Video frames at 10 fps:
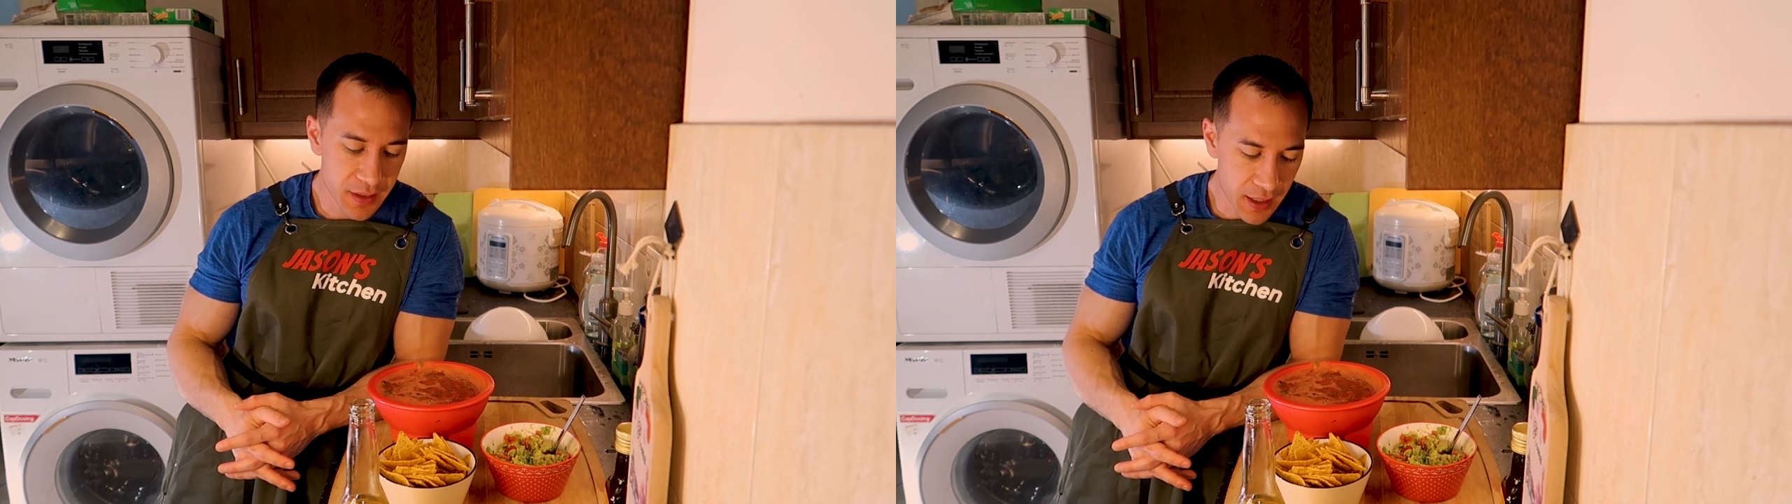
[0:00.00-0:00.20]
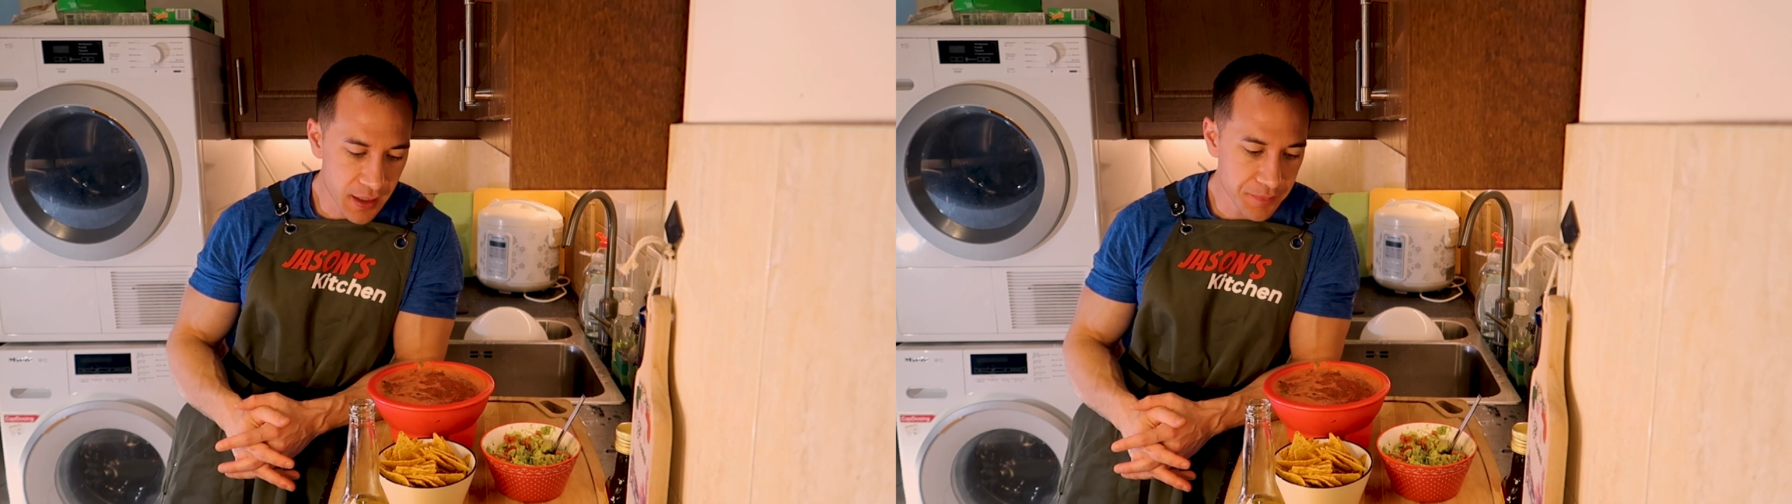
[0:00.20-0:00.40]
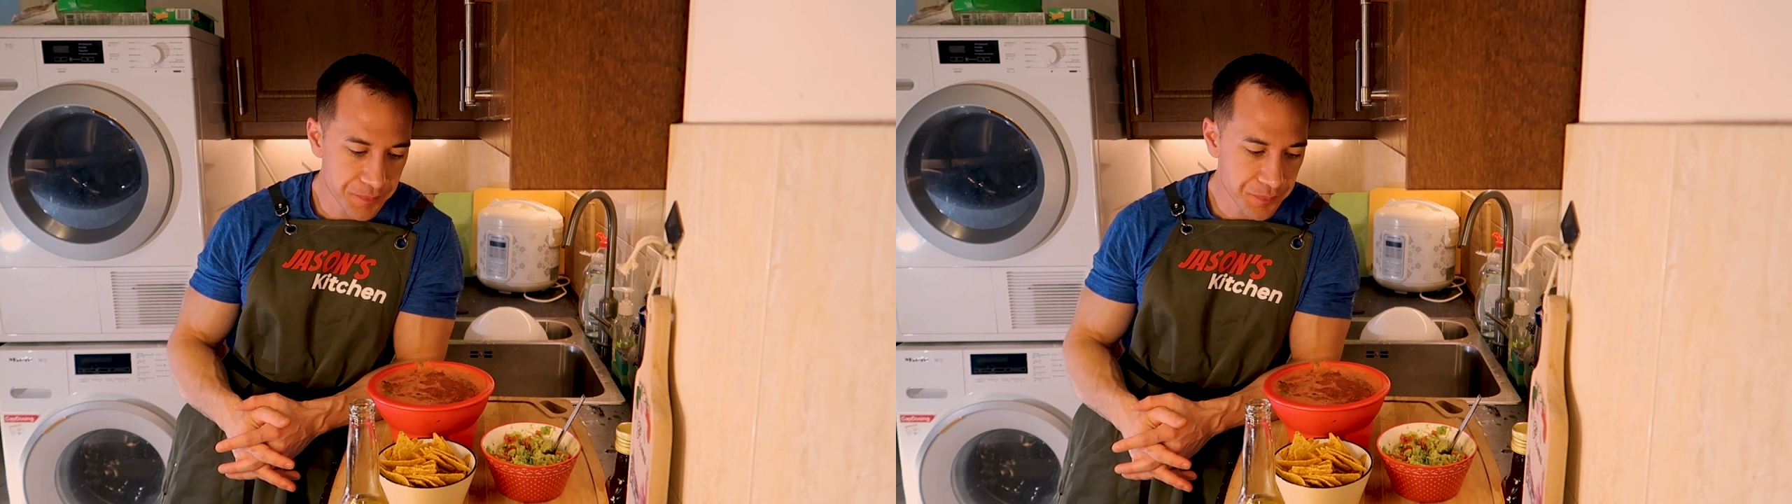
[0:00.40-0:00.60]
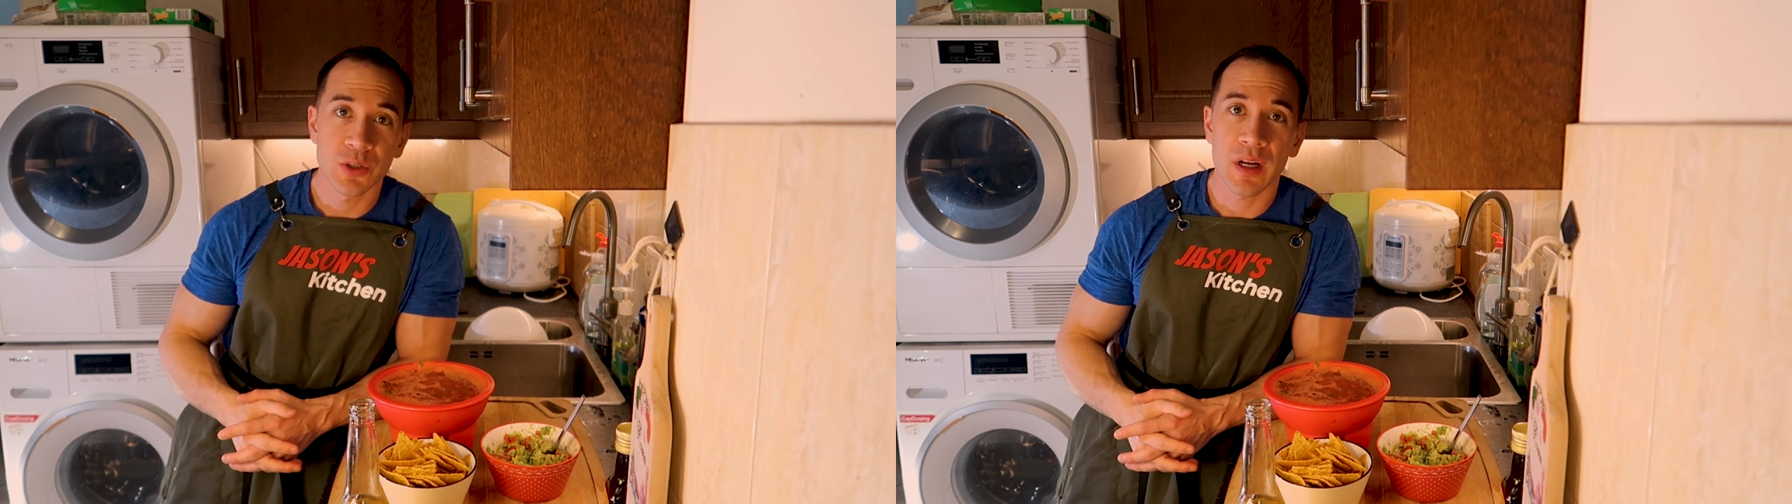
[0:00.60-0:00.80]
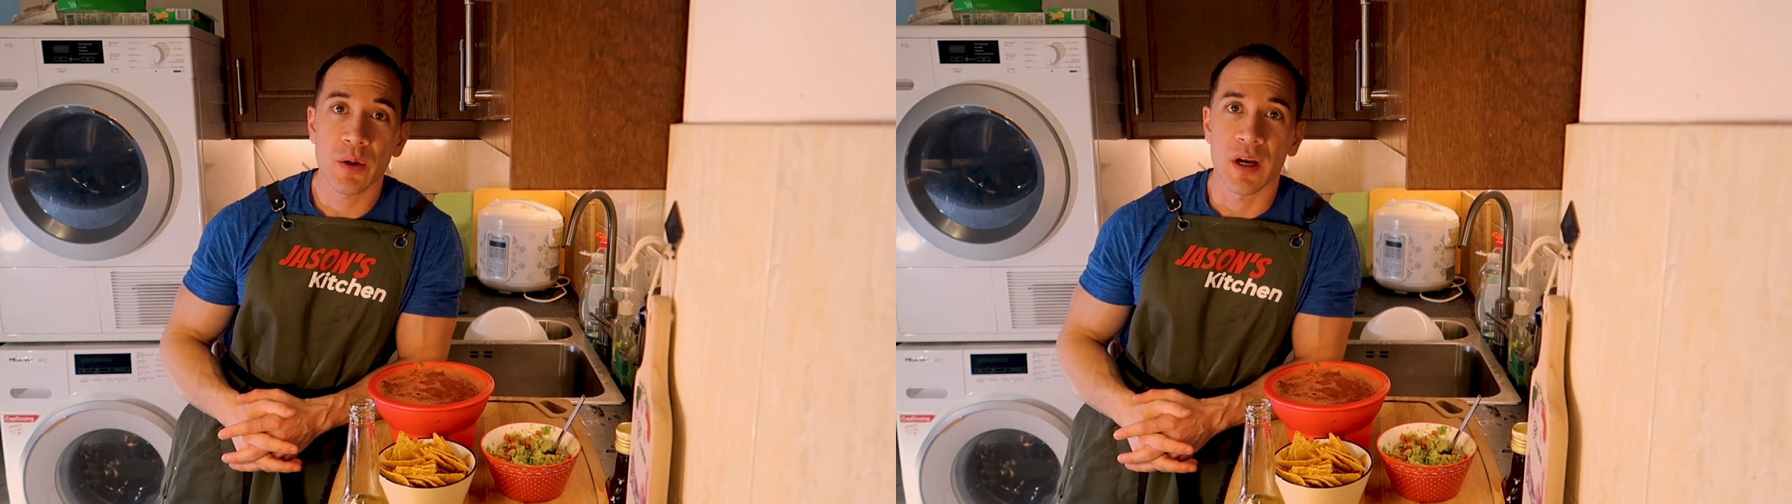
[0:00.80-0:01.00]
yeah.
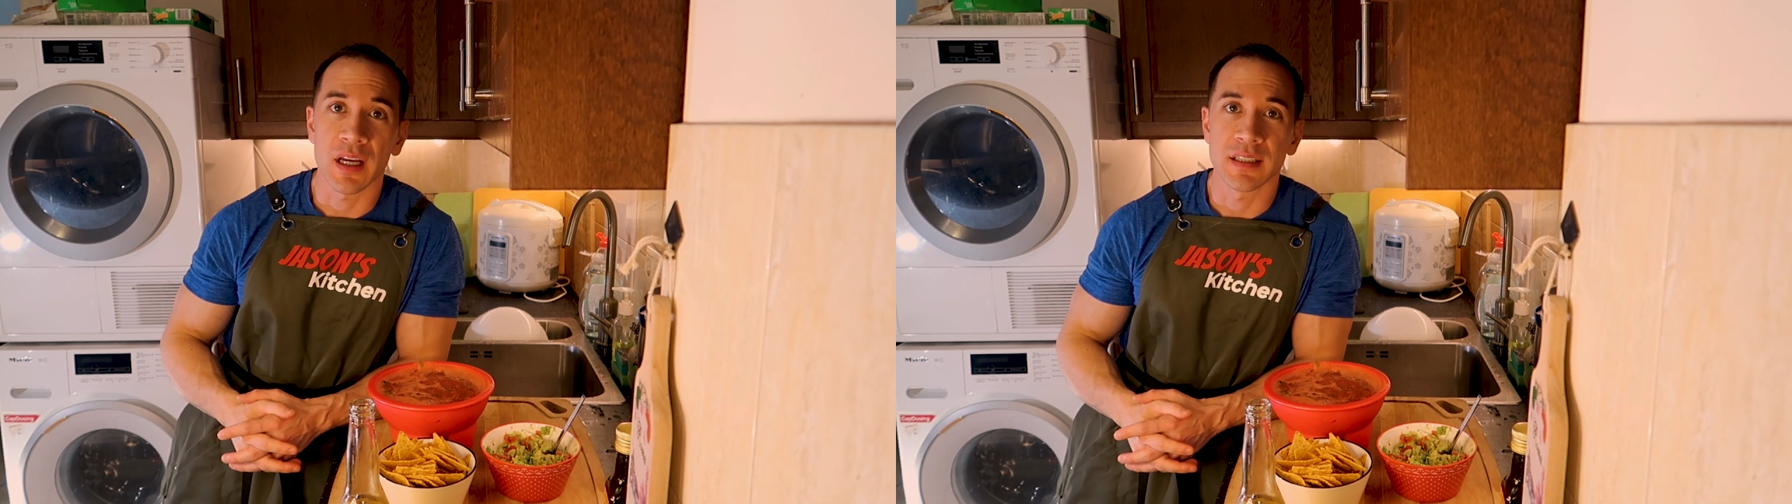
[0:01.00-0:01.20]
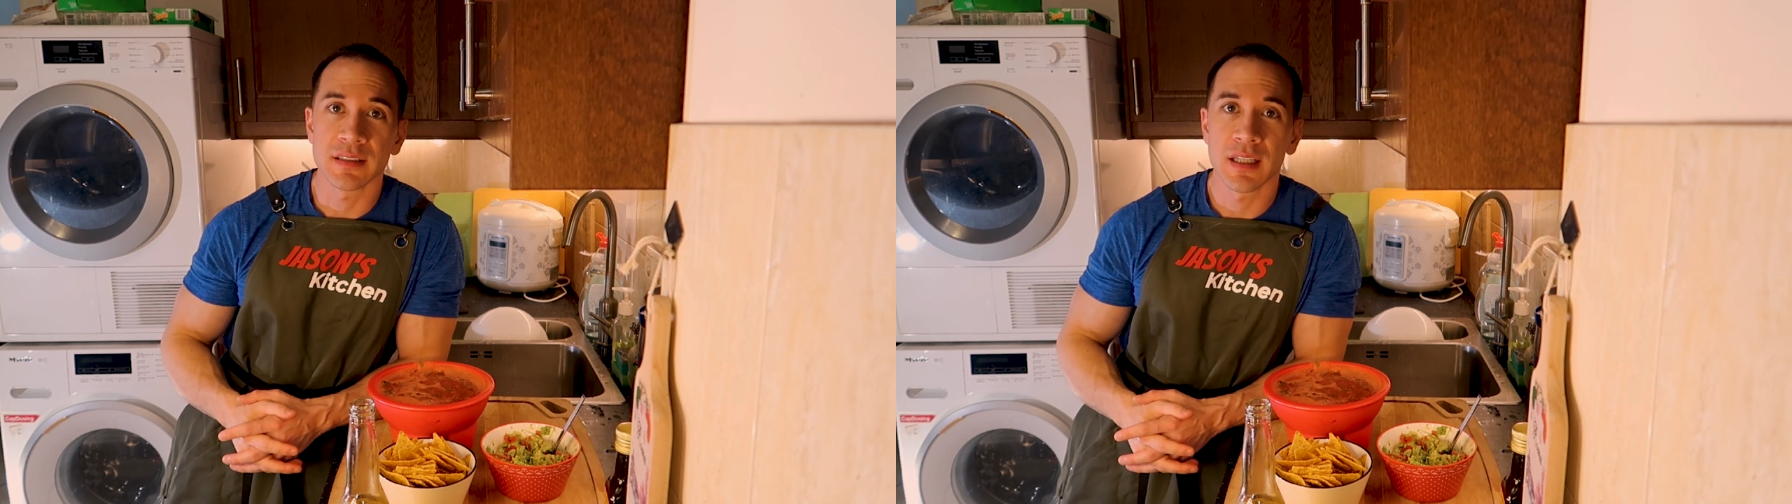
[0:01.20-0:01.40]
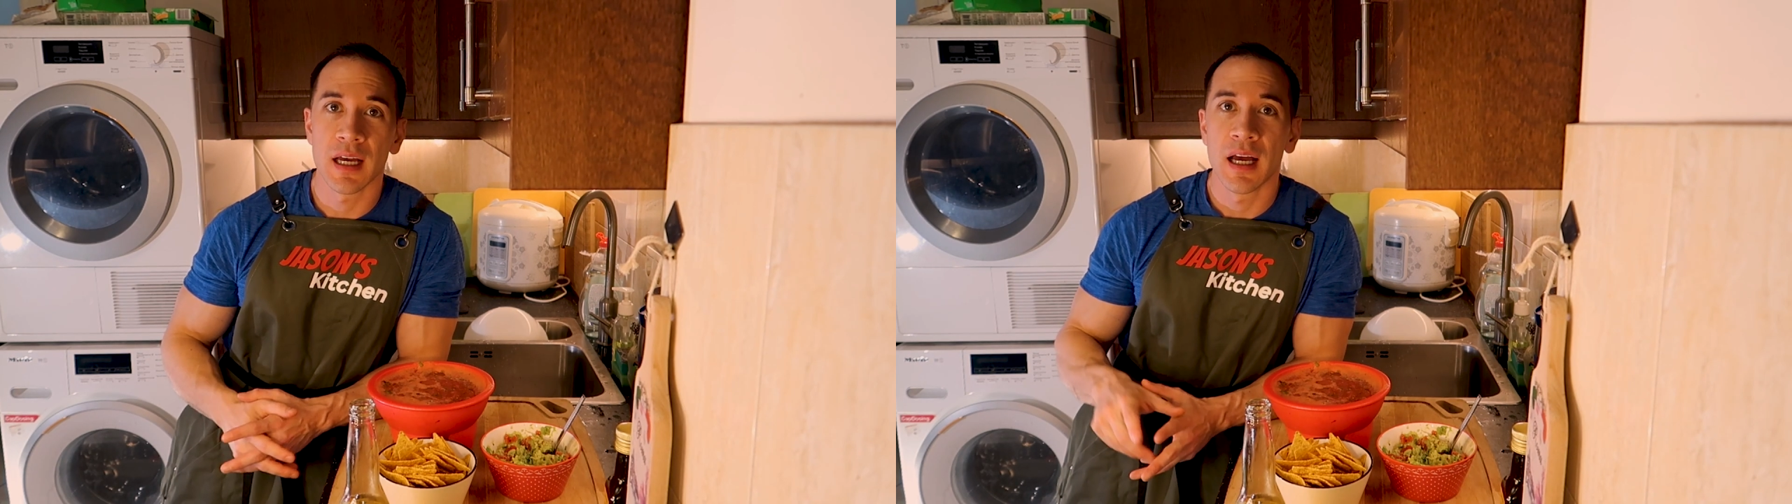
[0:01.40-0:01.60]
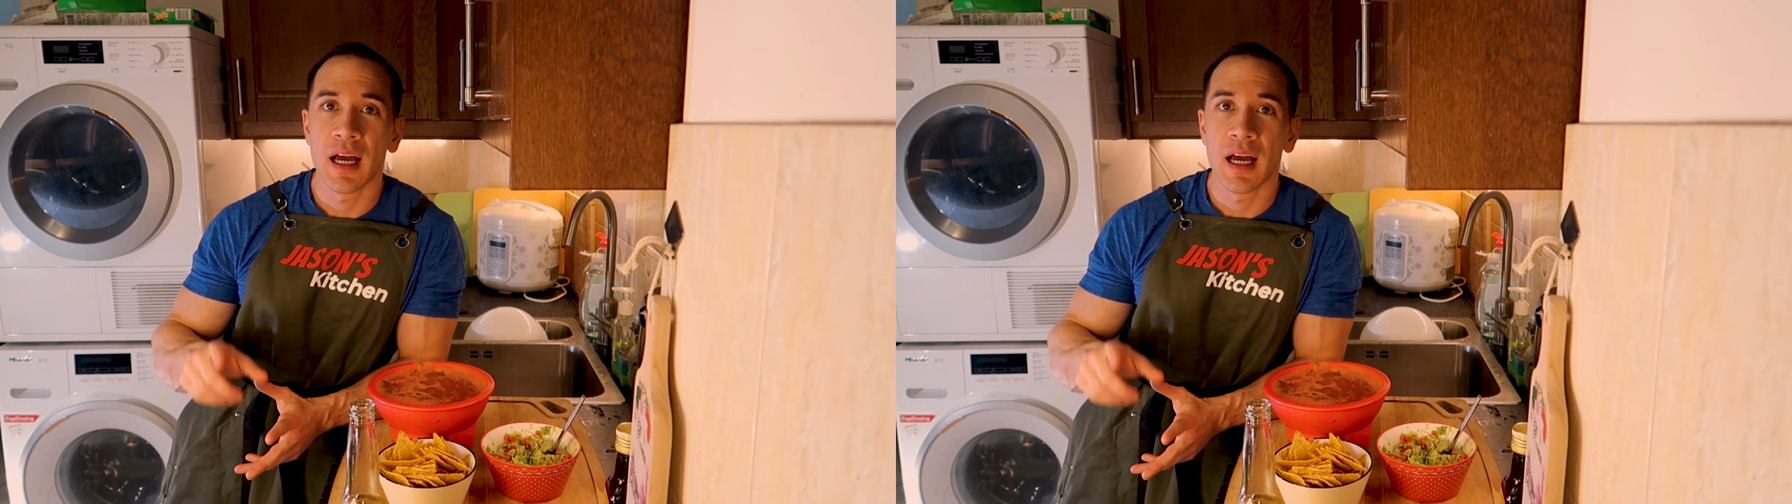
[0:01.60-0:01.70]
So anyways,